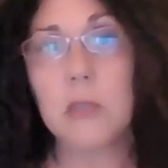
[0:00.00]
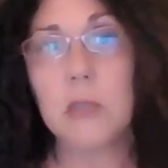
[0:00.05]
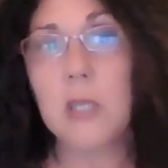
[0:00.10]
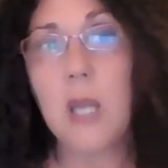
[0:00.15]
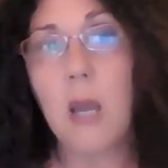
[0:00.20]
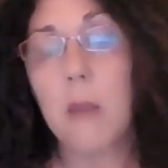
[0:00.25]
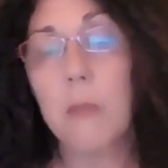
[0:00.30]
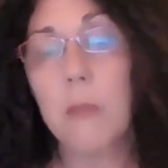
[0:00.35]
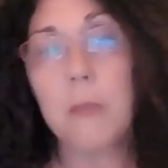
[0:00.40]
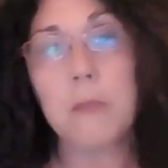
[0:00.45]

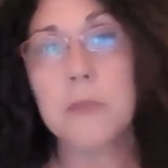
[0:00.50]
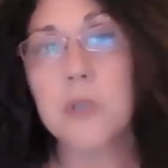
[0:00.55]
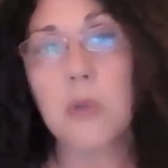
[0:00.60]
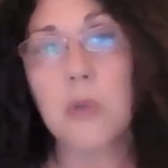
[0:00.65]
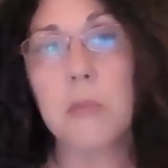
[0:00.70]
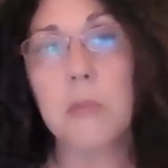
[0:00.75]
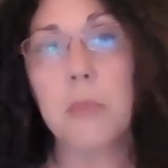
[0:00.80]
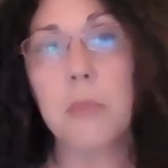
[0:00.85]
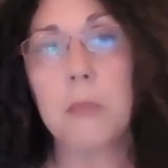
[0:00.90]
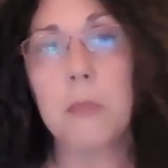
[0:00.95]
Yeah,
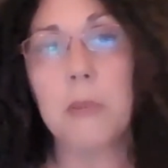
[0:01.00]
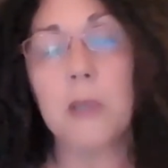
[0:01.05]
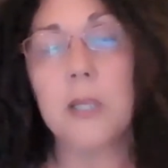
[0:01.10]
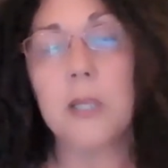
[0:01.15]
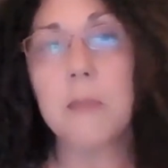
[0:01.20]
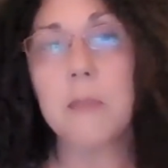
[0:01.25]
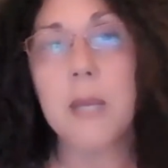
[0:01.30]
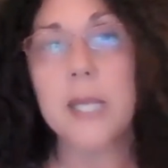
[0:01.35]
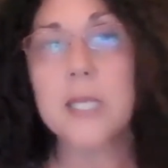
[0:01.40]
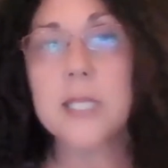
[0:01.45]
certain people
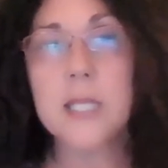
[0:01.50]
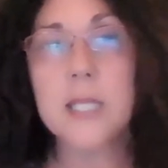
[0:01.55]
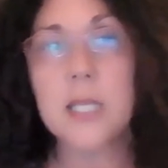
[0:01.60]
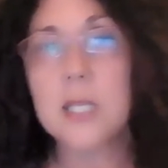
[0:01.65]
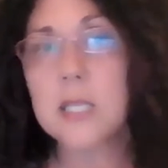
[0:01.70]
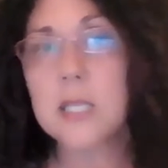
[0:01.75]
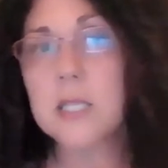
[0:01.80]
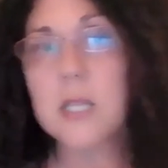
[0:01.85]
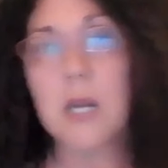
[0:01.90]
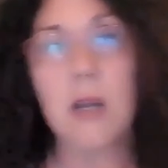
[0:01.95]
in medicine
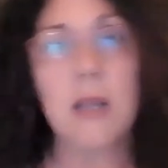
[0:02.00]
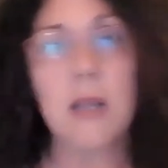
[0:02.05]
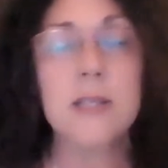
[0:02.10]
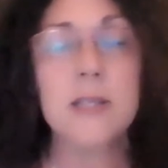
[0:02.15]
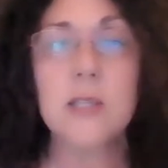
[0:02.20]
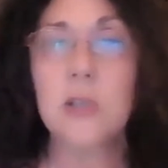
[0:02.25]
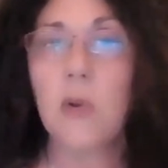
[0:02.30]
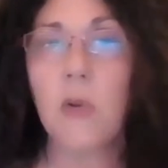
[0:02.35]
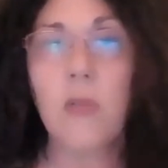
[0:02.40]
and science and